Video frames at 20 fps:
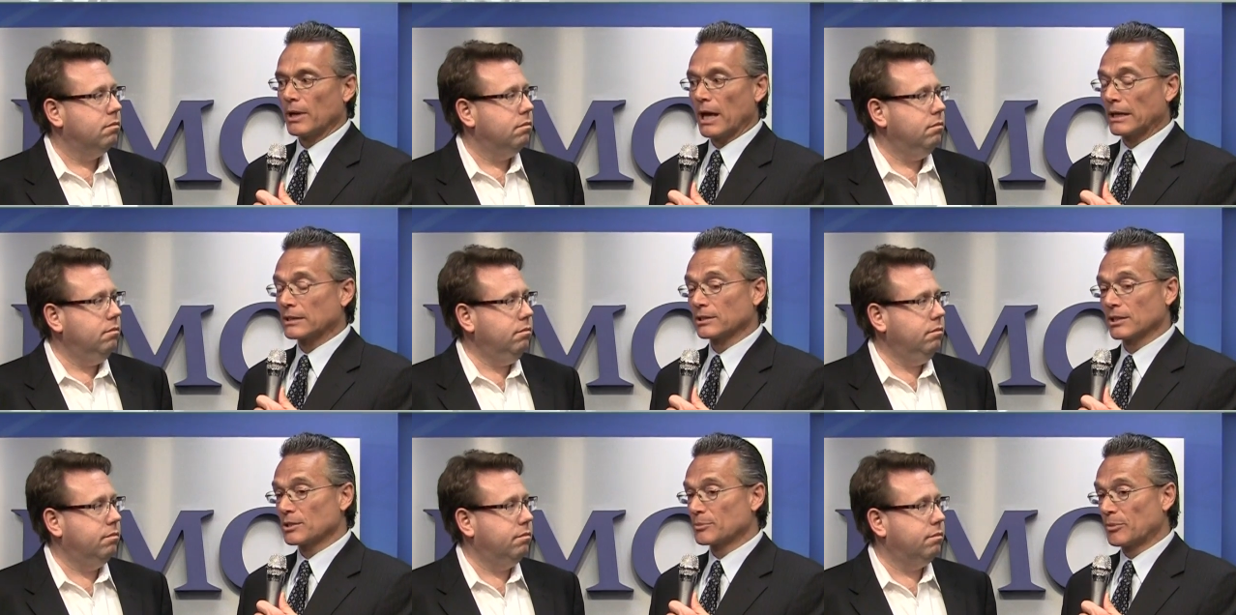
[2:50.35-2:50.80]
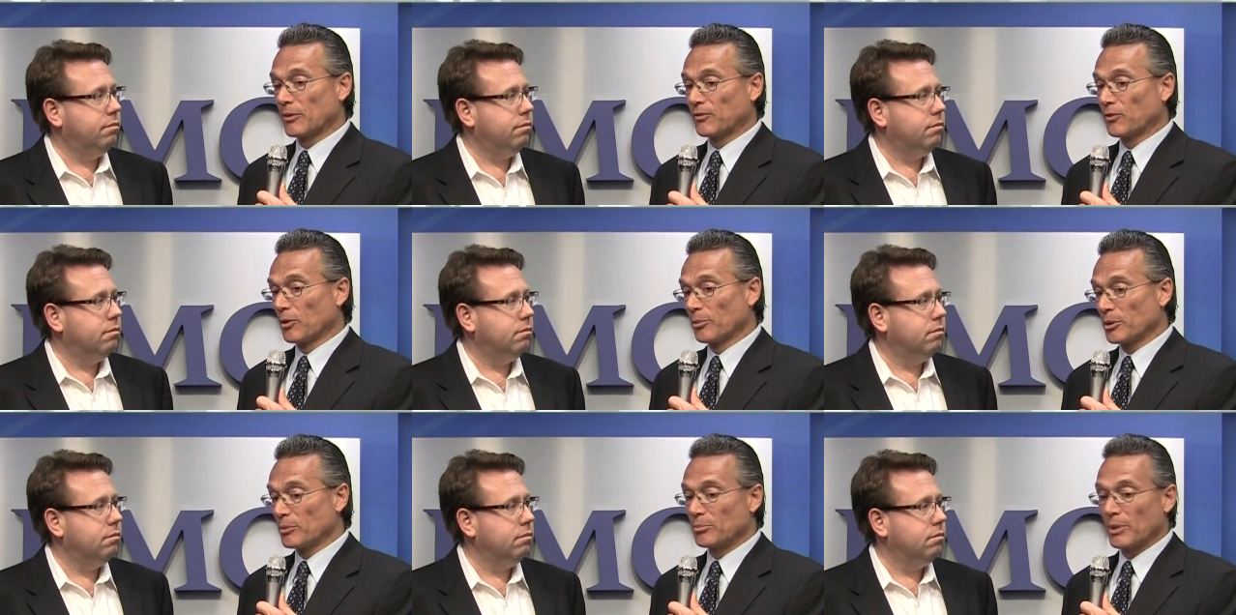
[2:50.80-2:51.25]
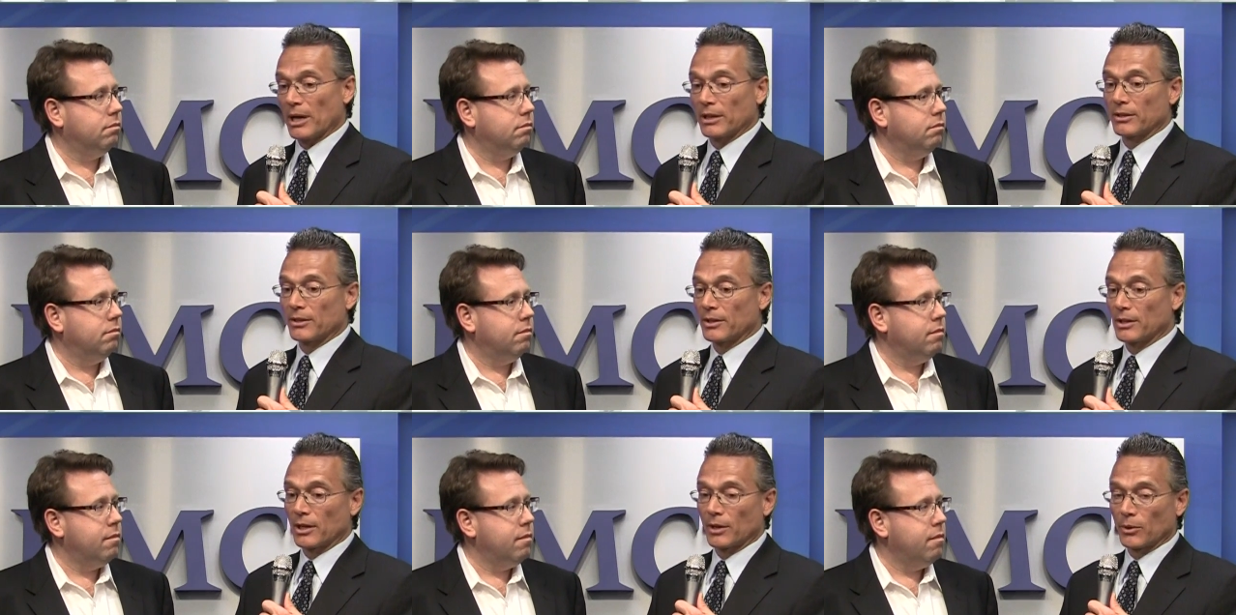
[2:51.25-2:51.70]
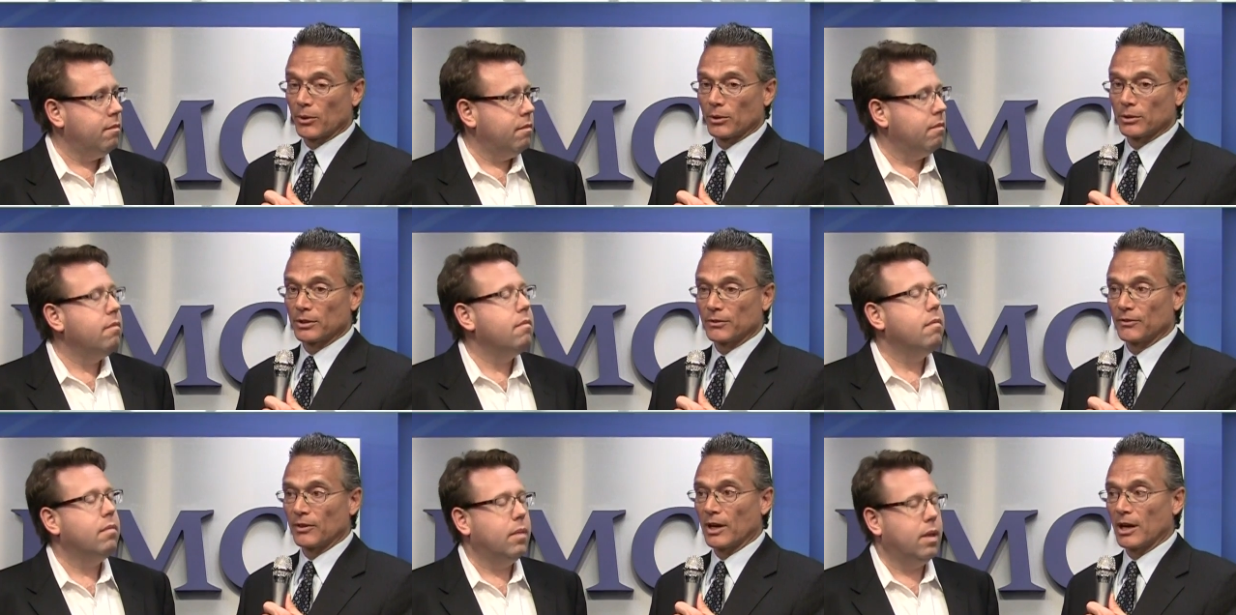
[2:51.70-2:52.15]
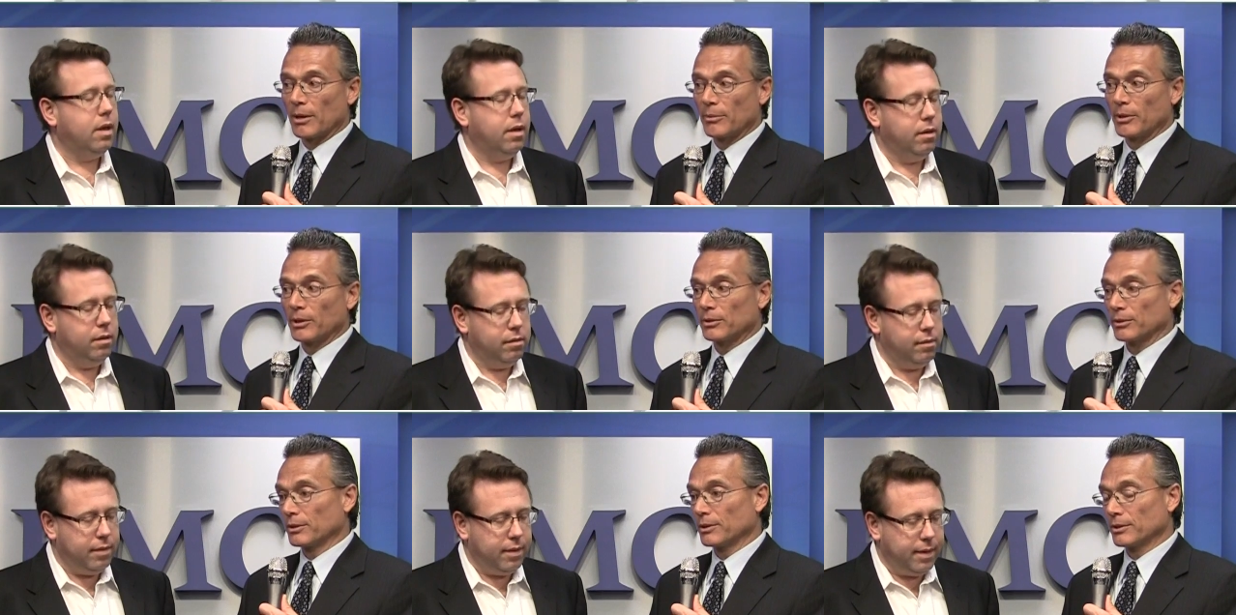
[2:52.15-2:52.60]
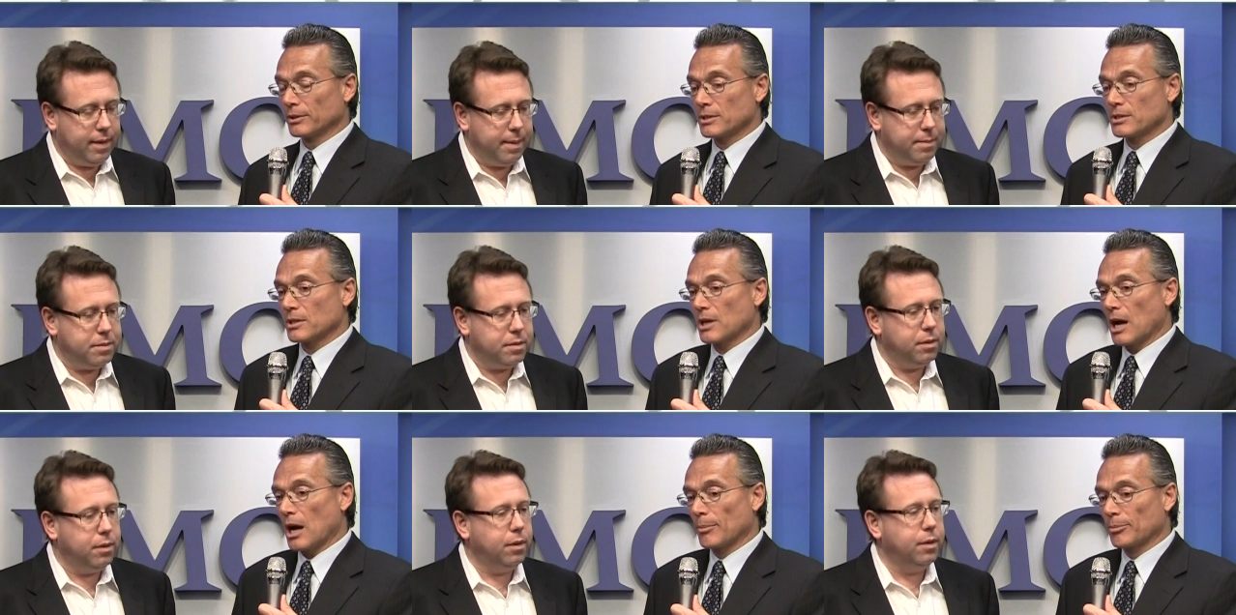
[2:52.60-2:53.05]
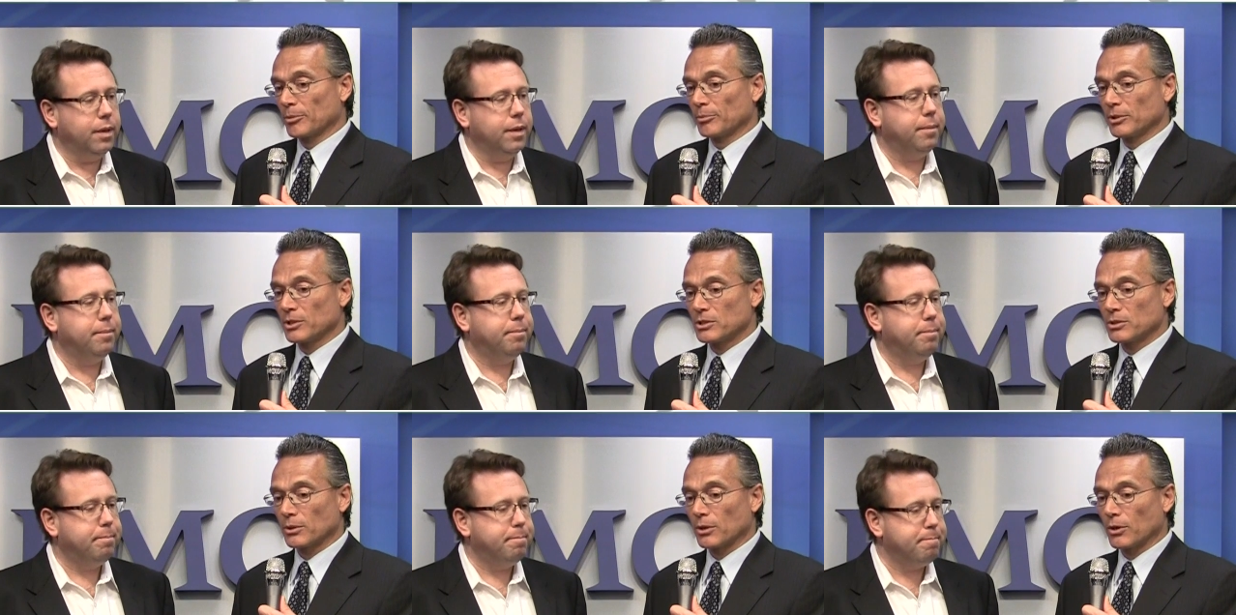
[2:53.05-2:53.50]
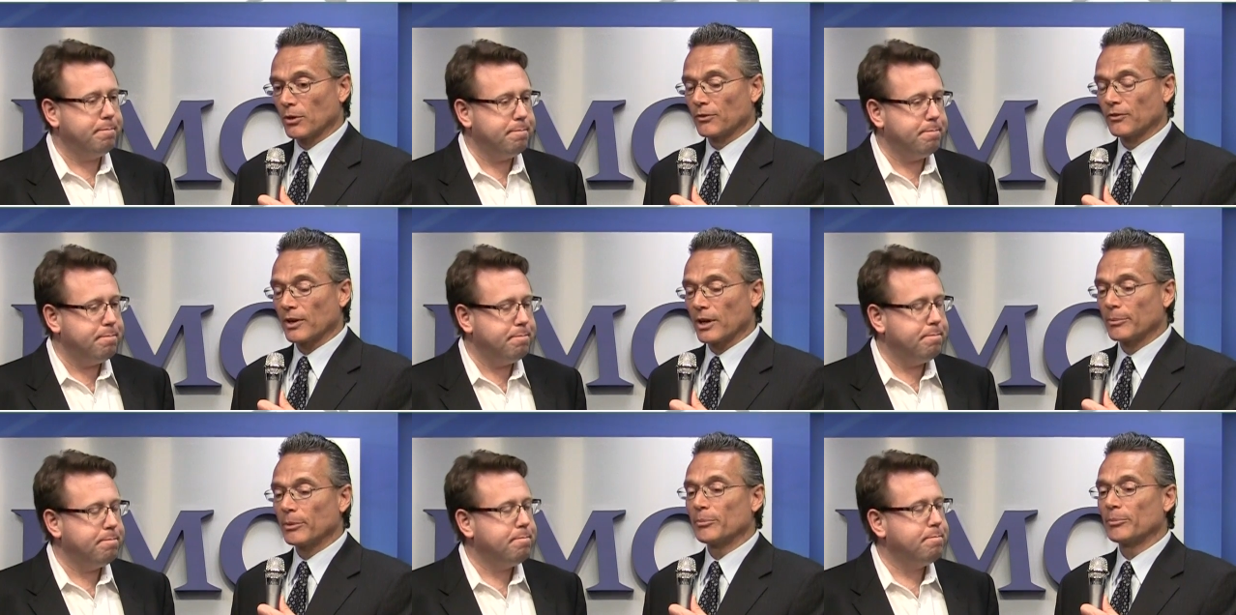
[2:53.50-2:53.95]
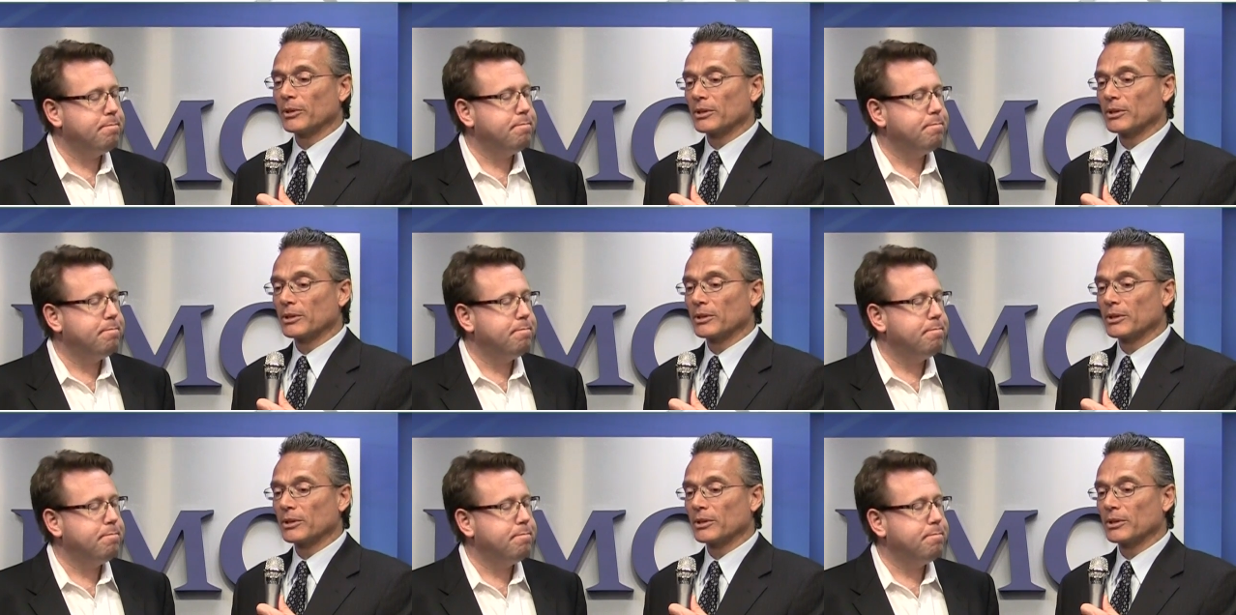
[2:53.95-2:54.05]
Speaker 1: actually it's performing better than our old environment, or at least comparably to our old environment,